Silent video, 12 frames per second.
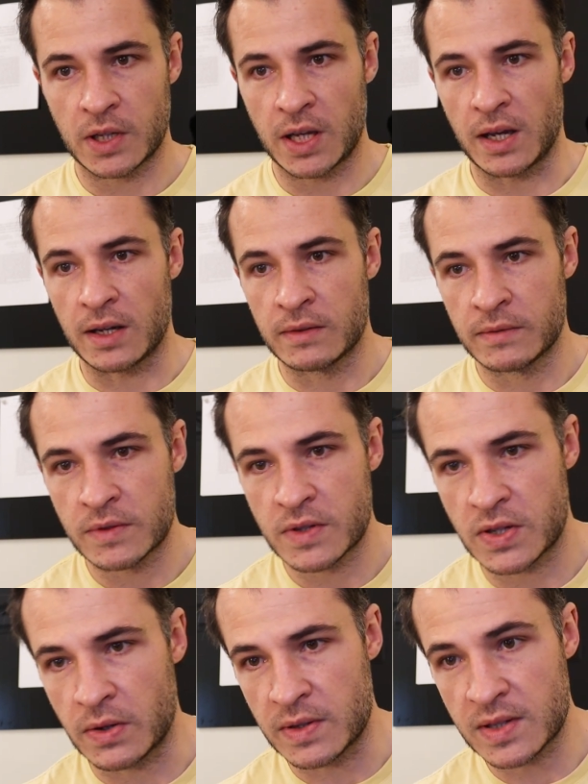Okay,
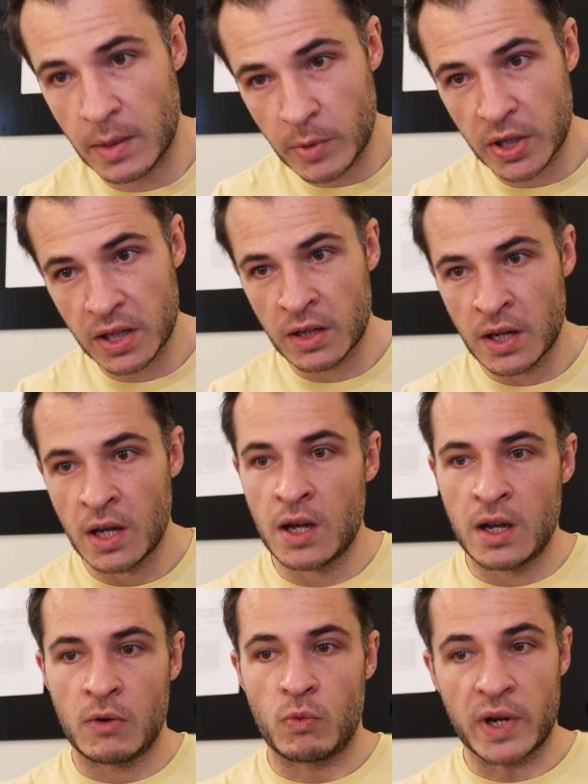so in summary,
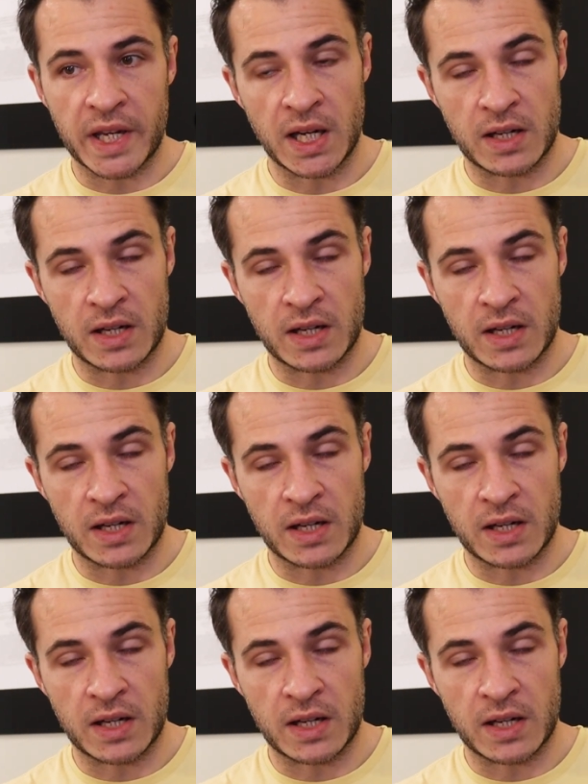we can